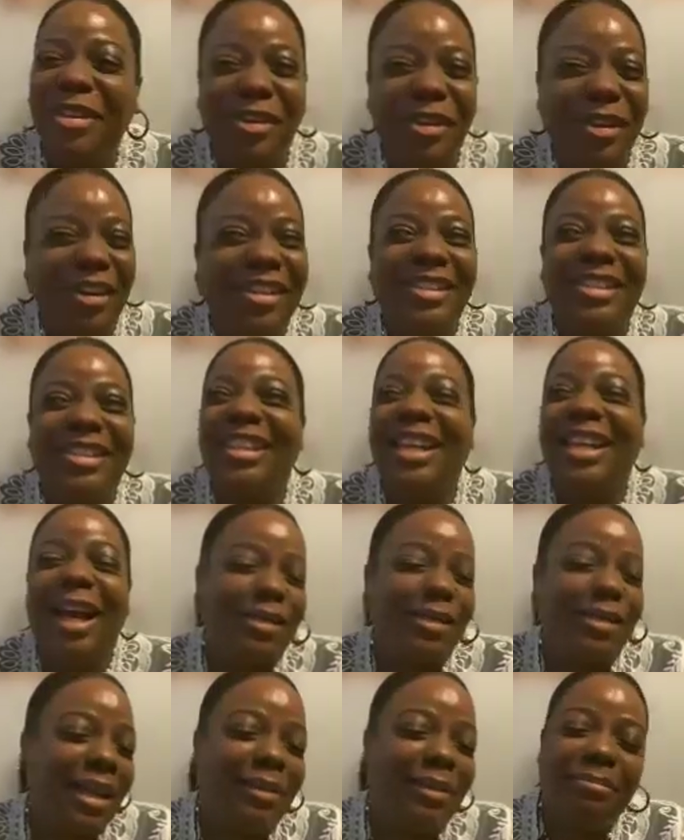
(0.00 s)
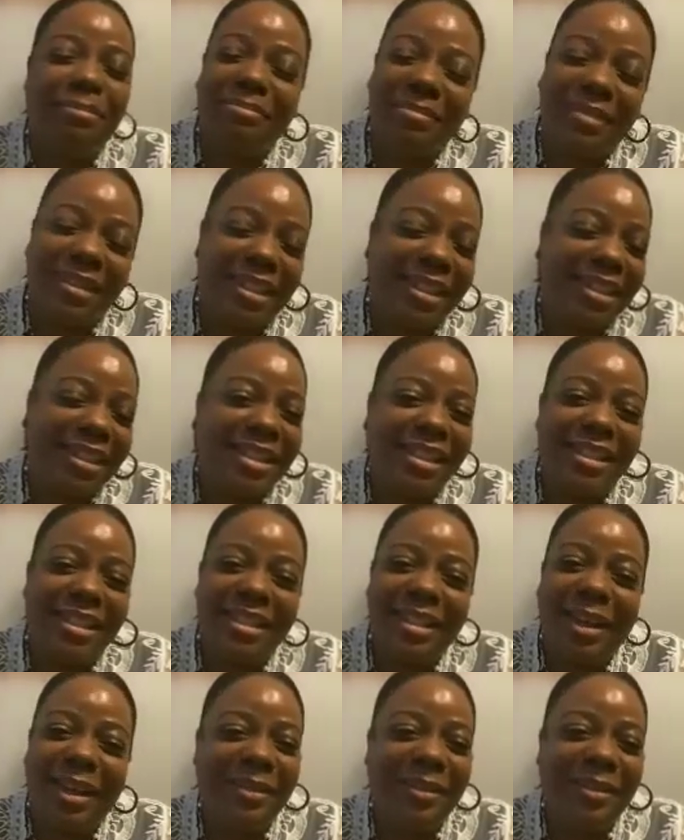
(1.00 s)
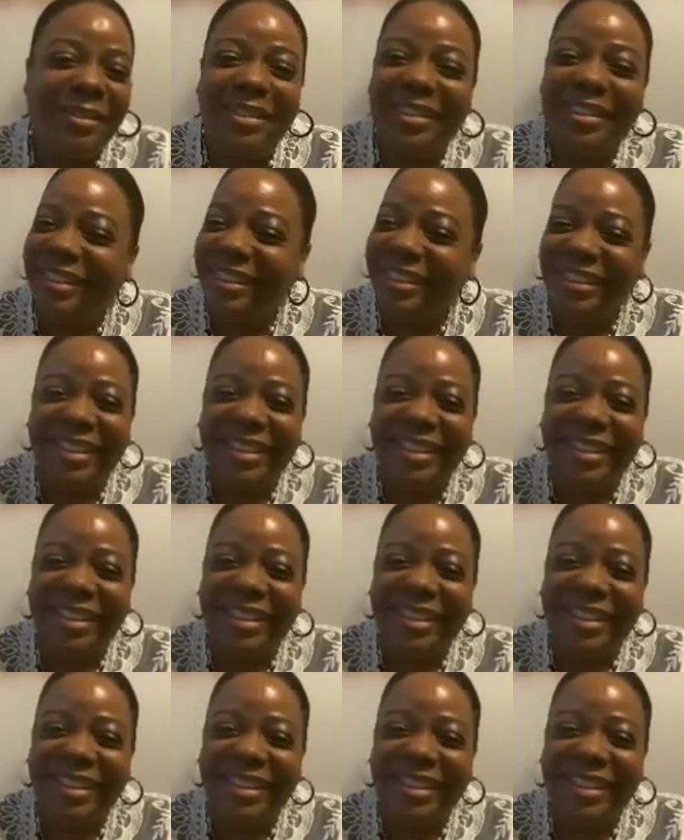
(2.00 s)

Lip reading: in Georgia, and I was like, listen, don't.